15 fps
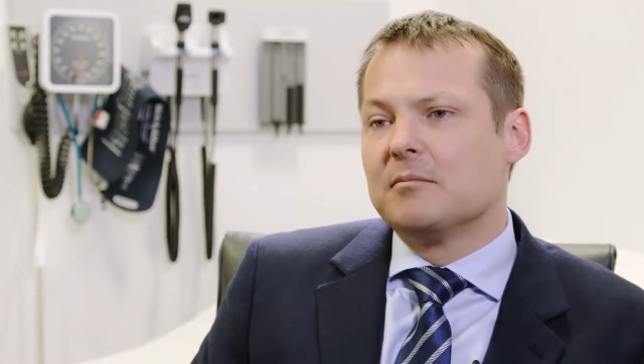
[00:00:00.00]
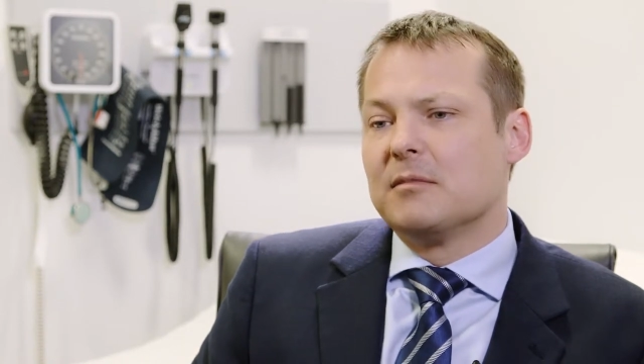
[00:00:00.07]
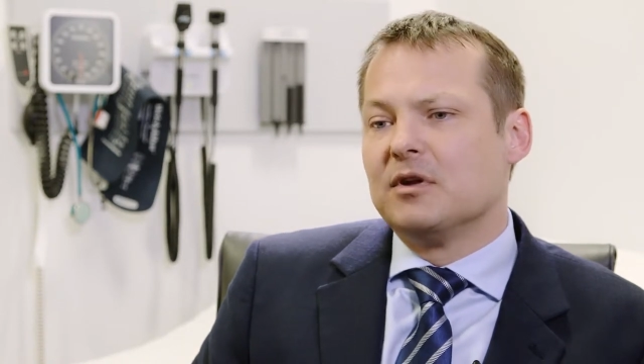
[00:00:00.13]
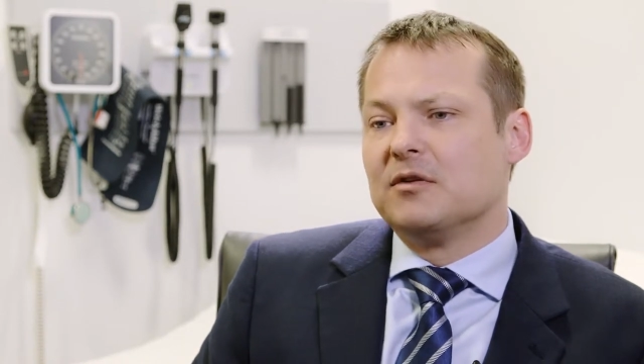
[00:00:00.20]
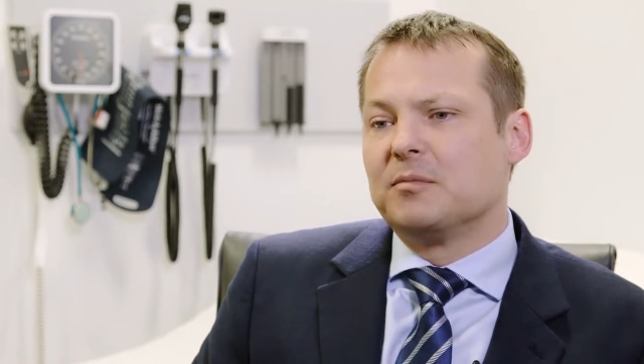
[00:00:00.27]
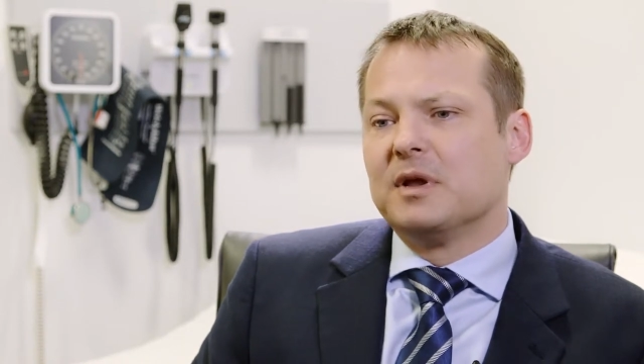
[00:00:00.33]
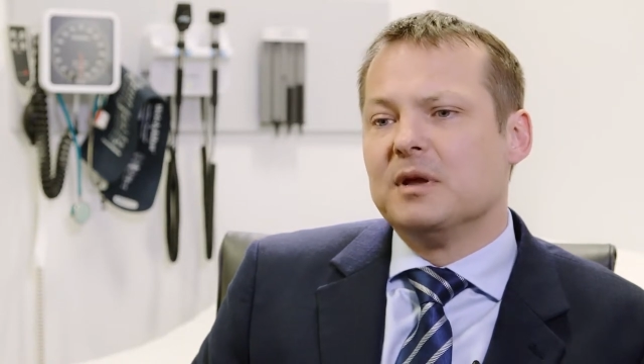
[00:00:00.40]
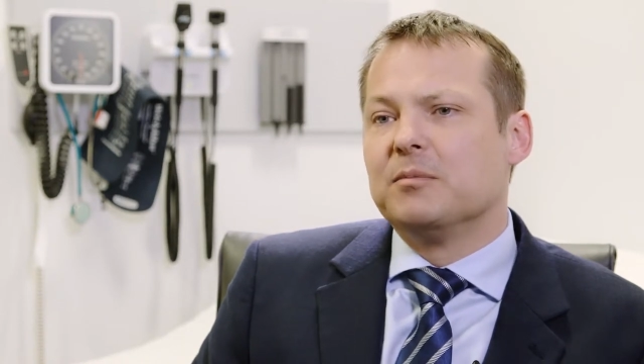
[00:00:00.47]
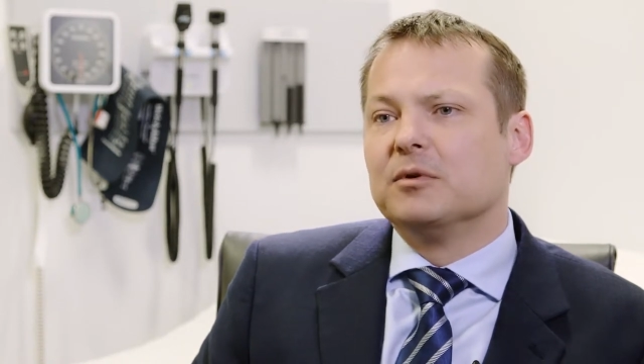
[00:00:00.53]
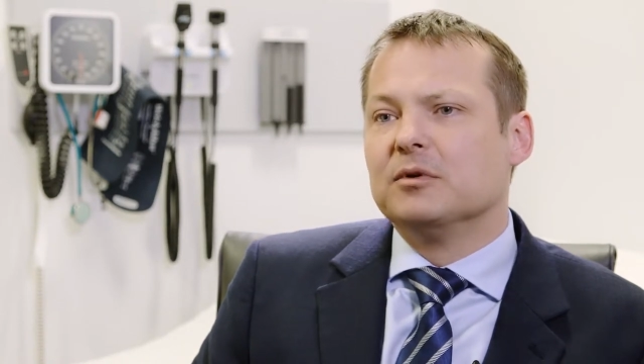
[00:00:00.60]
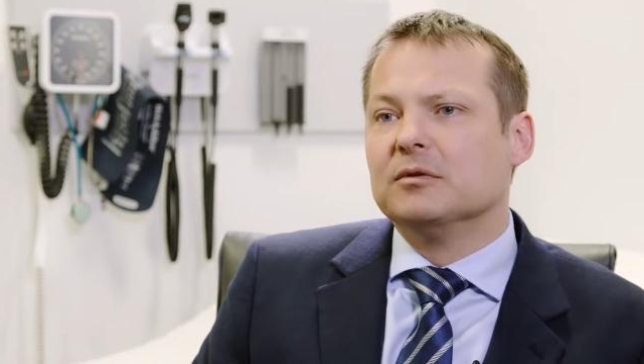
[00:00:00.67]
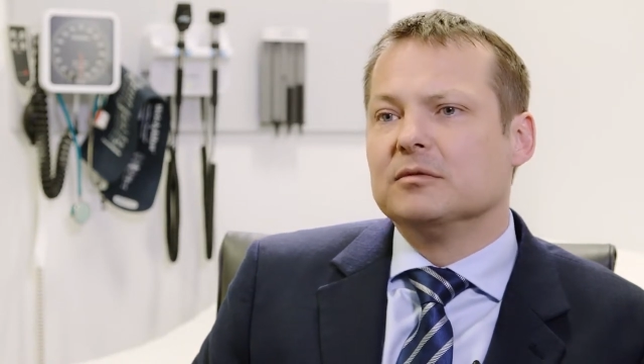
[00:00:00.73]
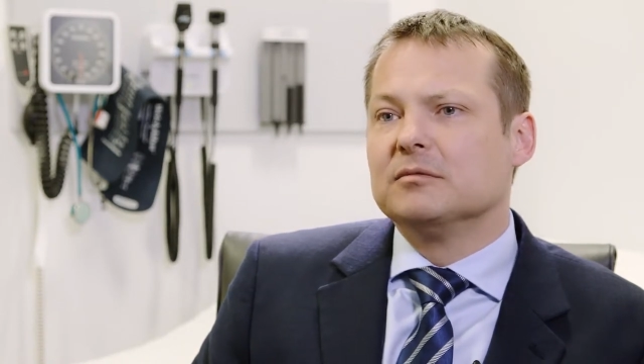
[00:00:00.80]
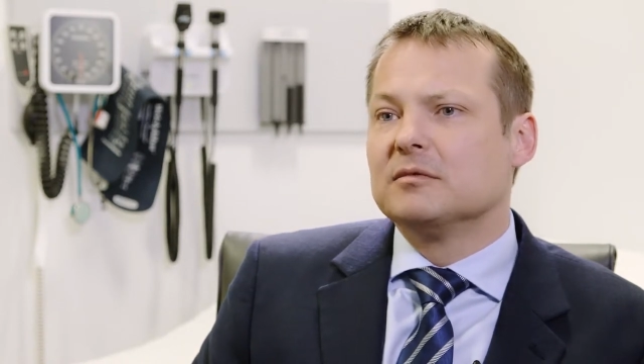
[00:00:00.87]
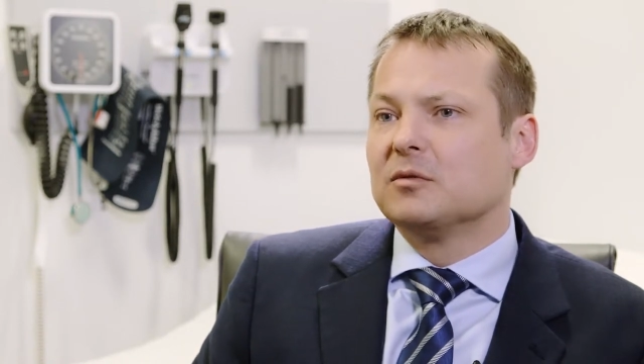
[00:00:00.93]
Most
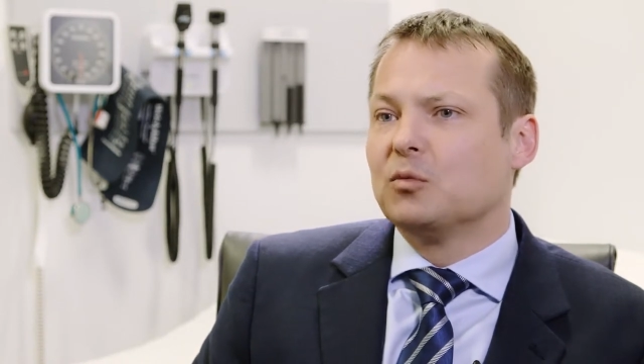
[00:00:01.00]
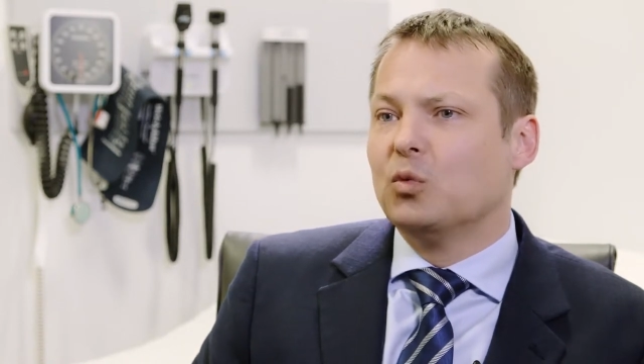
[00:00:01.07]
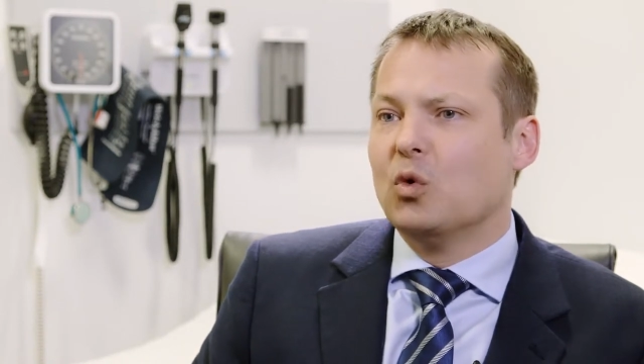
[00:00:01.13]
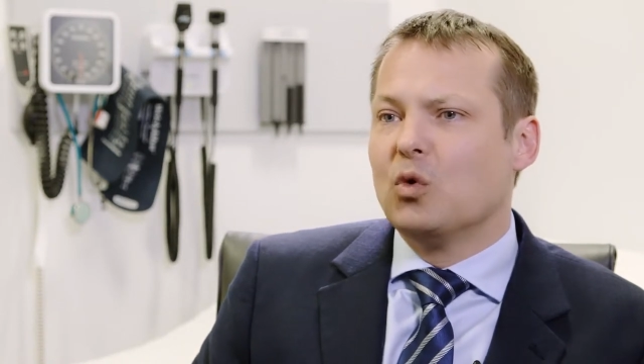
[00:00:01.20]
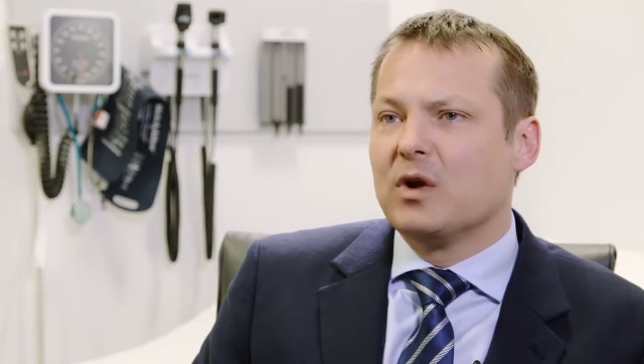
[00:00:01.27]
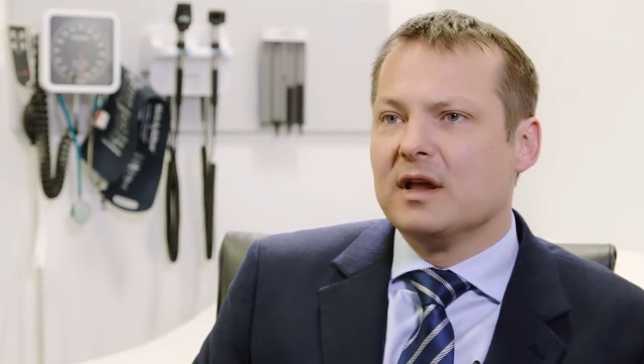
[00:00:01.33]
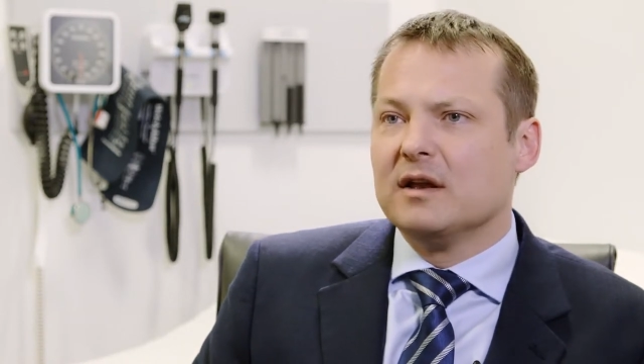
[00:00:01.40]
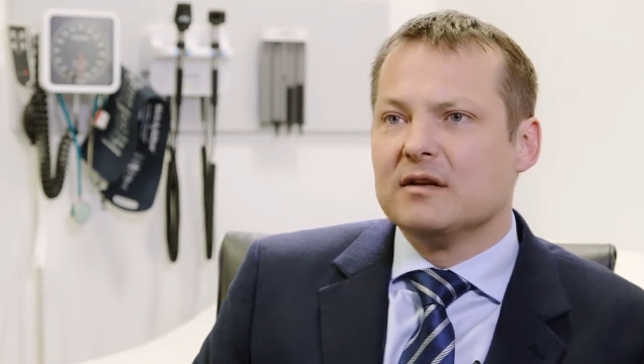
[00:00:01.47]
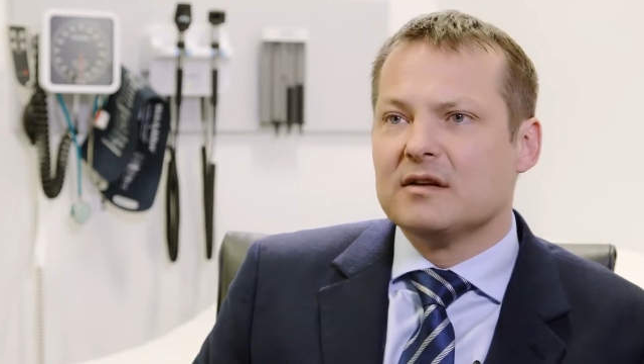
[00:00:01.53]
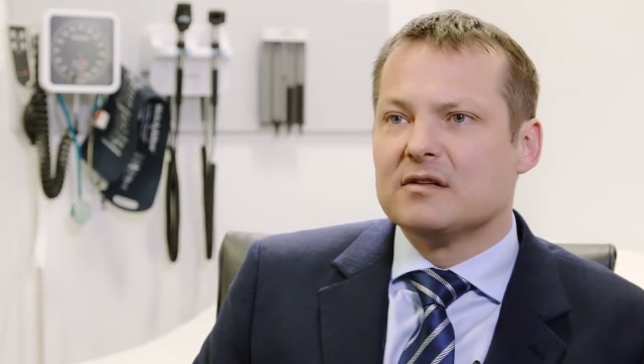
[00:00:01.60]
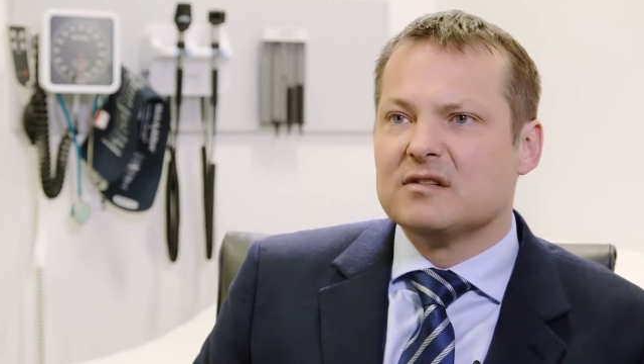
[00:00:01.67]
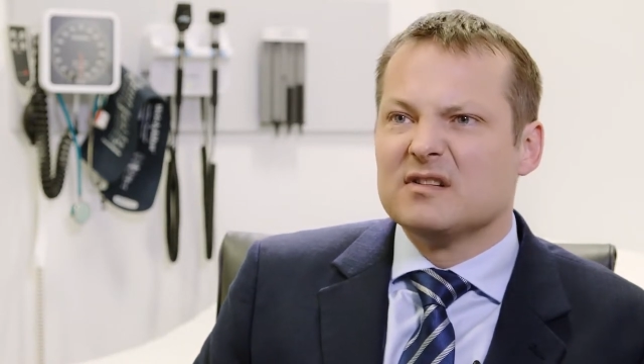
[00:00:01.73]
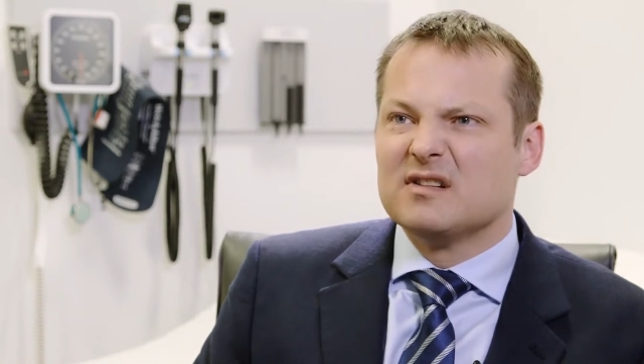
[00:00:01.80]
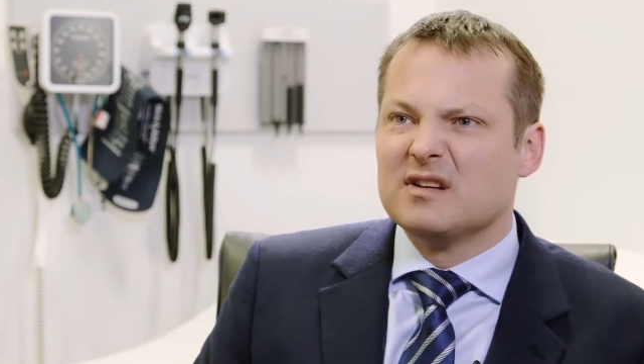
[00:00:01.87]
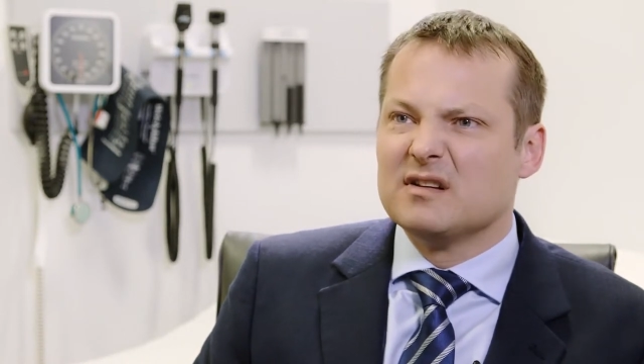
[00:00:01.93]
people, walking
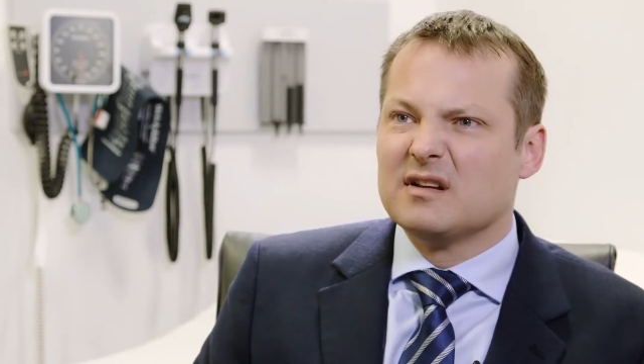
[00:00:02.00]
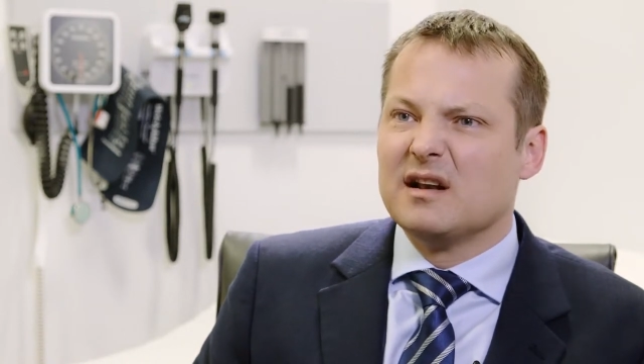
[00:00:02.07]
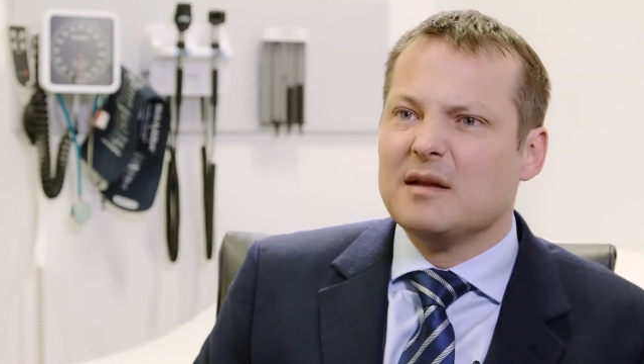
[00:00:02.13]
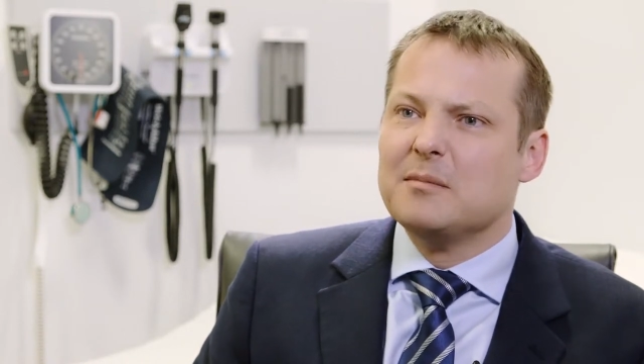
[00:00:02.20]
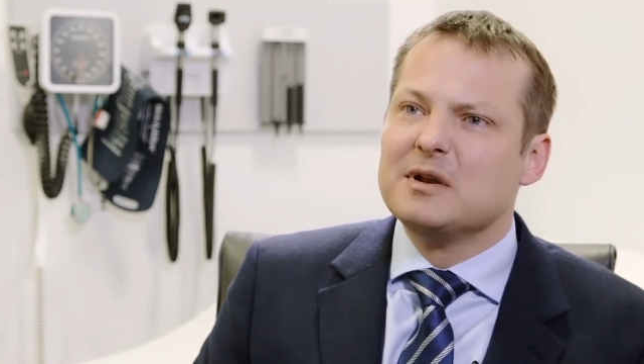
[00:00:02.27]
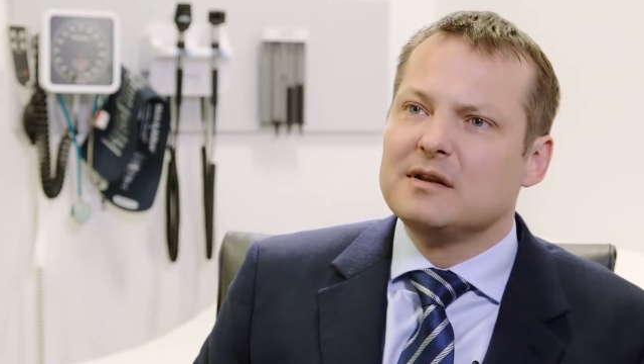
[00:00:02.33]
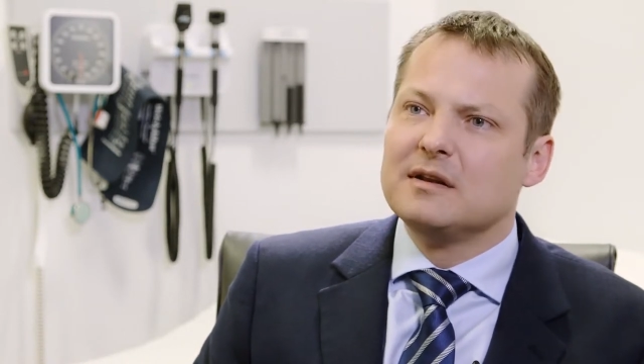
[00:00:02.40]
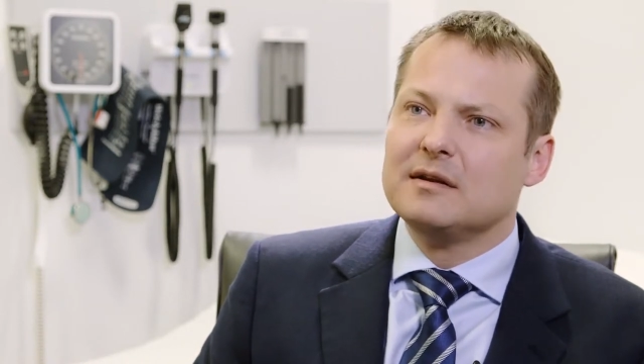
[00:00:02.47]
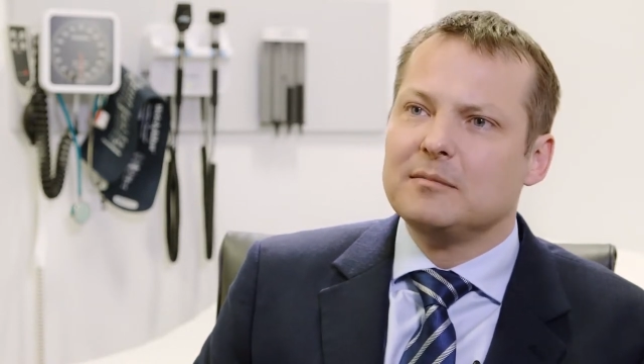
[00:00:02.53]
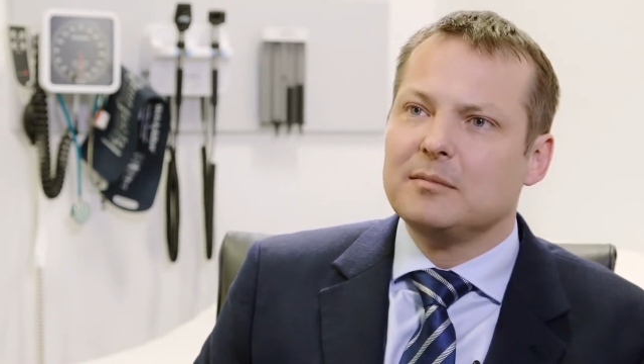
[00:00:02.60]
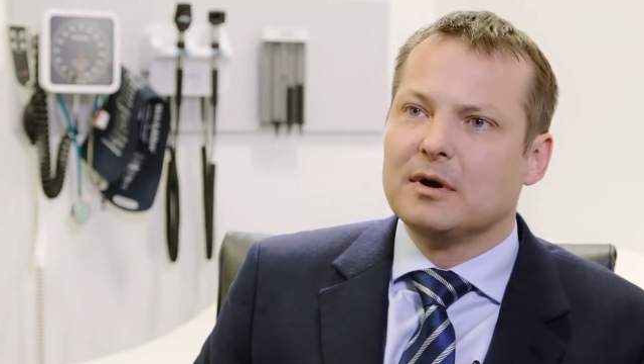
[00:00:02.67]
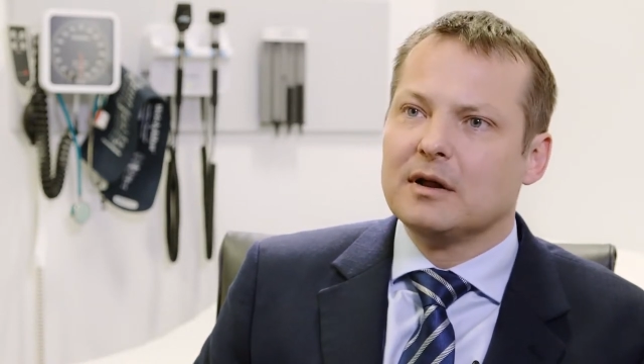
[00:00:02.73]
distances are limited